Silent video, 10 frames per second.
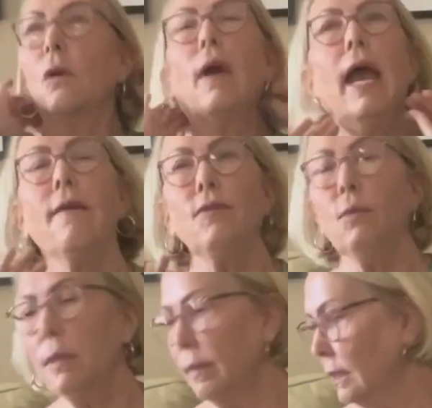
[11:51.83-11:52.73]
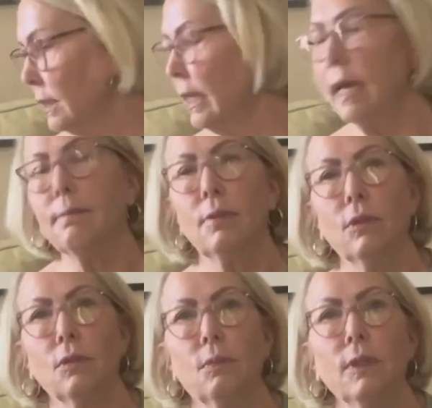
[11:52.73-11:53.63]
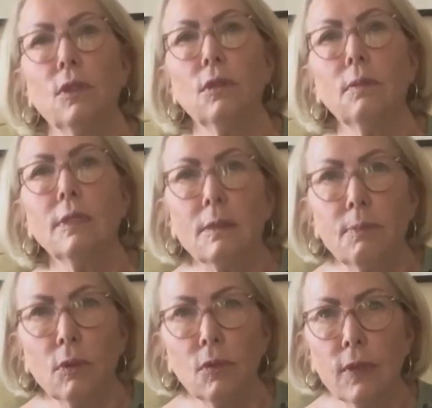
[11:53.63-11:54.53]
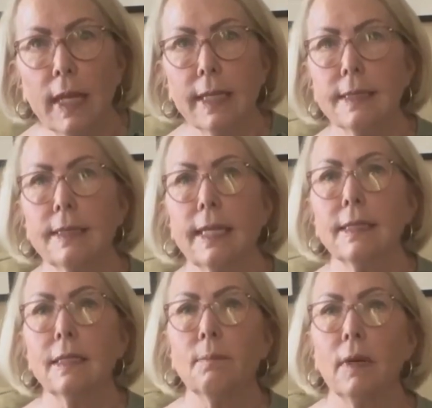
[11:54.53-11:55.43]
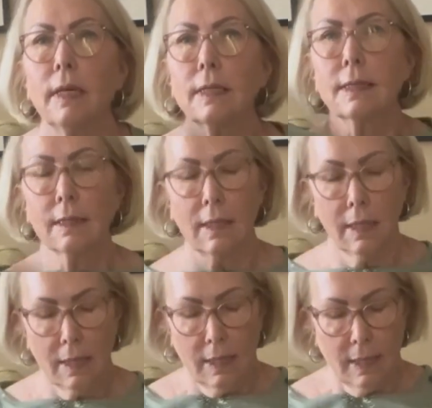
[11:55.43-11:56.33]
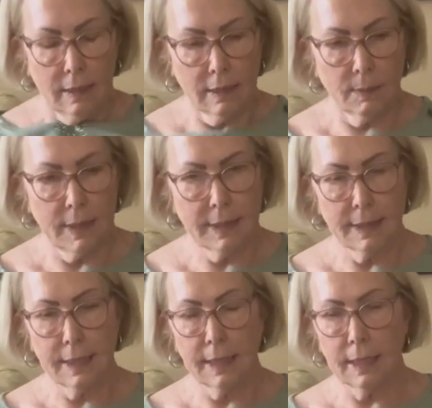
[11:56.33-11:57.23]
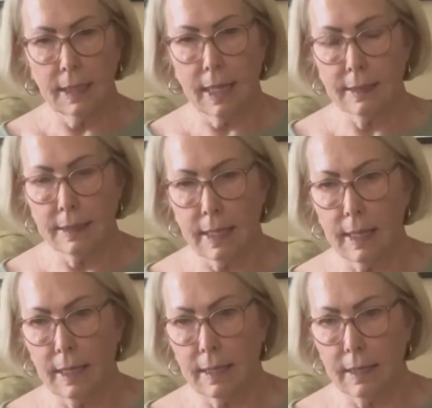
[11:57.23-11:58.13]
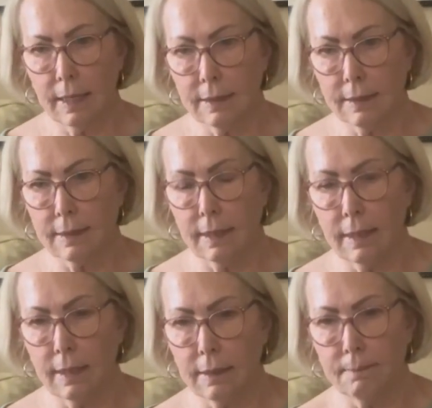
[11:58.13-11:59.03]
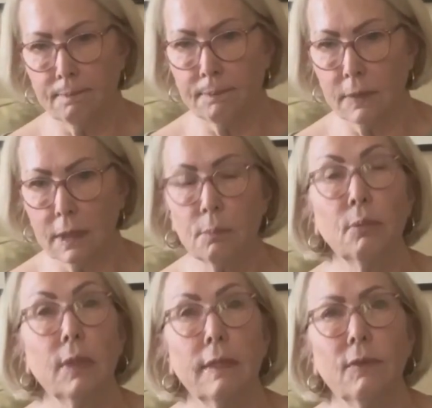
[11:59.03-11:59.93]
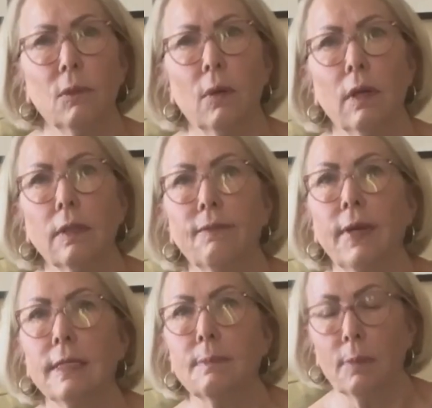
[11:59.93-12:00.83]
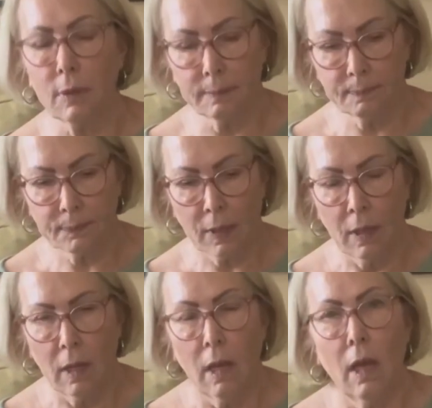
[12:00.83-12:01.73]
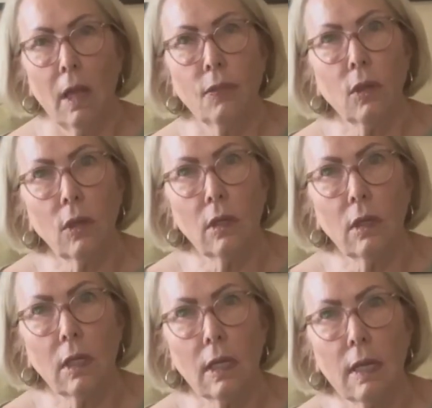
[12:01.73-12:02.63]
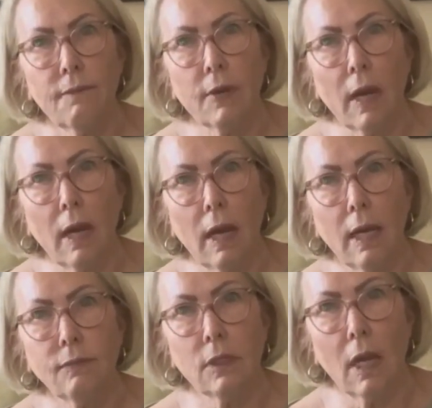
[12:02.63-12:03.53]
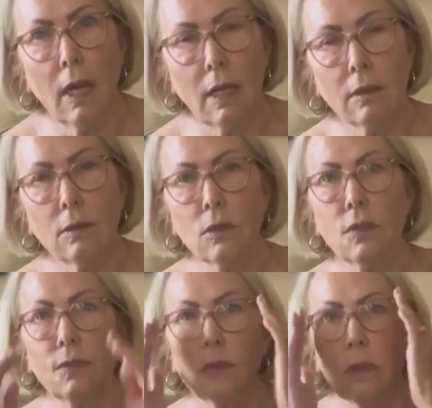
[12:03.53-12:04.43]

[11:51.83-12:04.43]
after we went to that booth, we knew there was a booth that had Santa mugs because we had seen it as they did a preview on Facebook. $35 for the